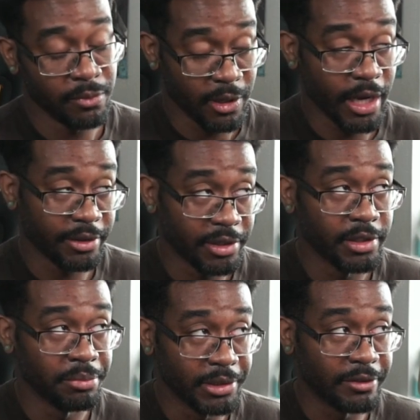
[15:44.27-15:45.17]
I tend
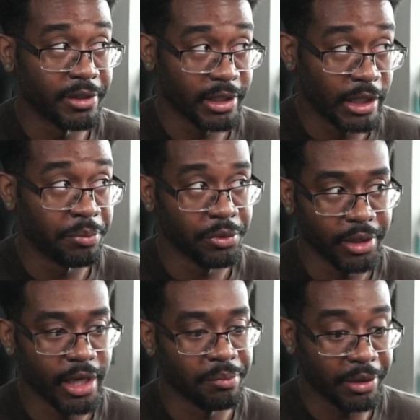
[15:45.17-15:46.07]
to believe that it keeps you in
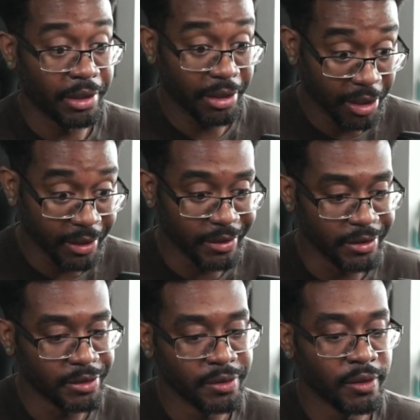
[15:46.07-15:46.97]
line,
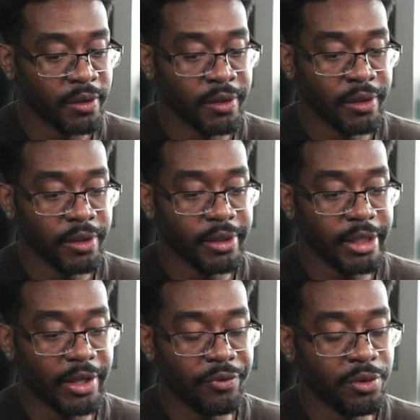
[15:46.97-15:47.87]
because
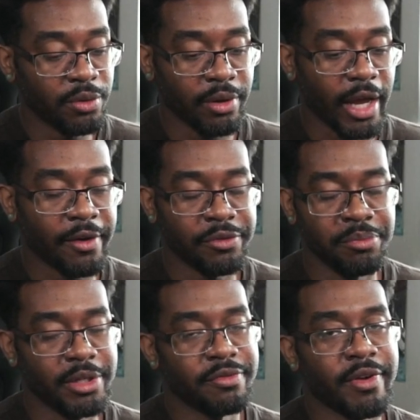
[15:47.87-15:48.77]
if you don't have to
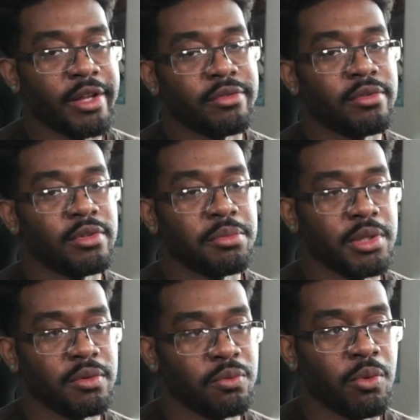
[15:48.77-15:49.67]
be advanced on
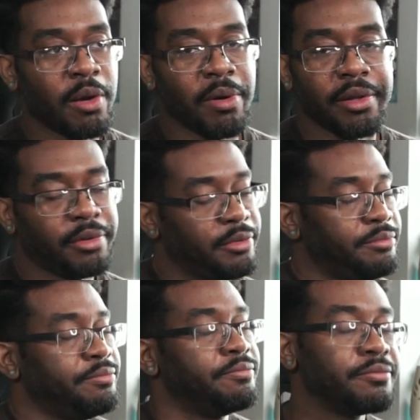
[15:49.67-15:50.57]
something, why bother?
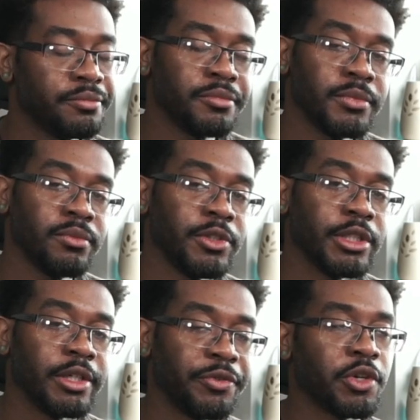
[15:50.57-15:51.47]

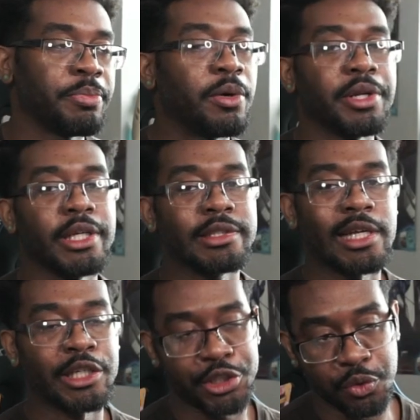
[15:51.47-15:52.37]
If your opponent is
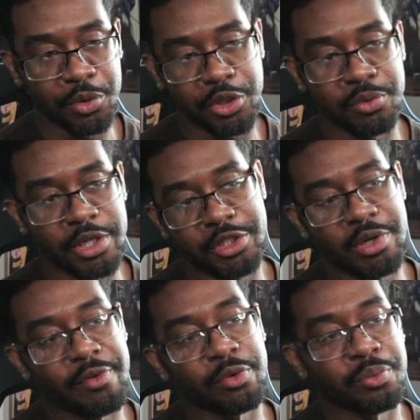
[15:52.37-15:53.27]
not showing you that you
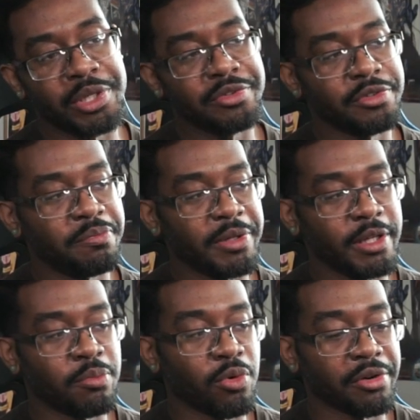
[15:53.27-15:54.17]
have a reason to
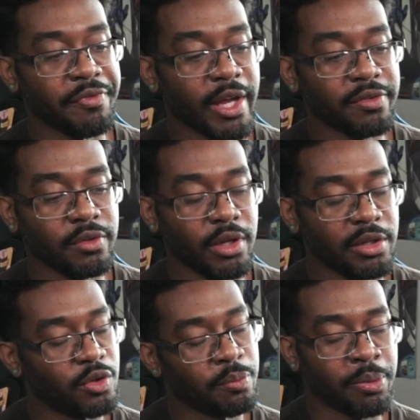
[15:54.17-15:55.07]
be more advanced
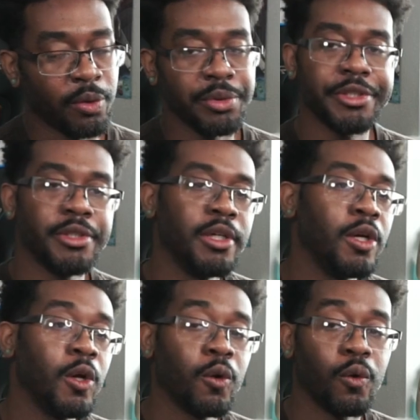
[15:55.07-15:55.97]
in your approach
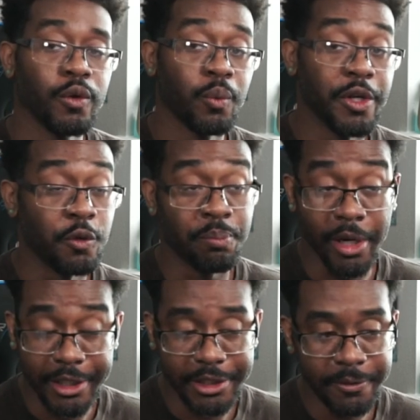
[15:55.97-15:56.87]
or the way you
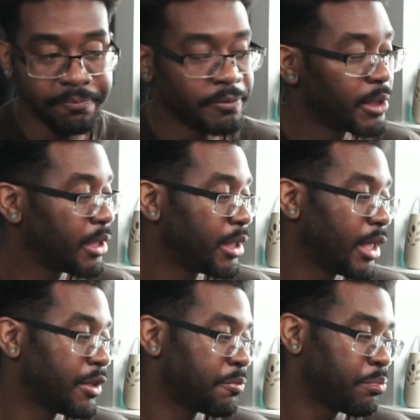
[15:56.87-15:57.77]
punish them,
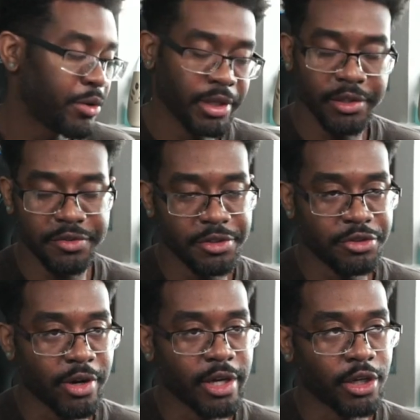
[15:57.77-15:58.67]
it's pointless to
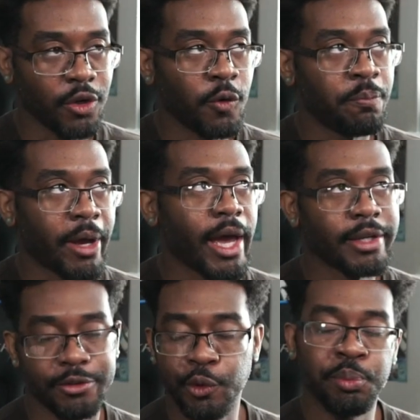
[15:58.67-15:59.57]
try to go
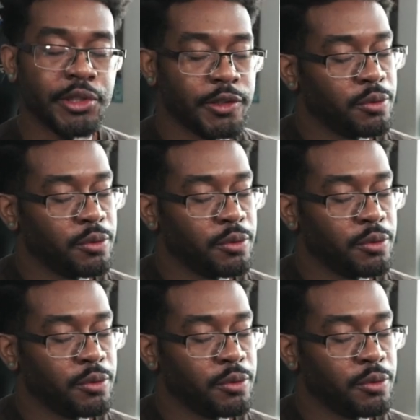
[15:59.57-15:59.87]
past 2 + 2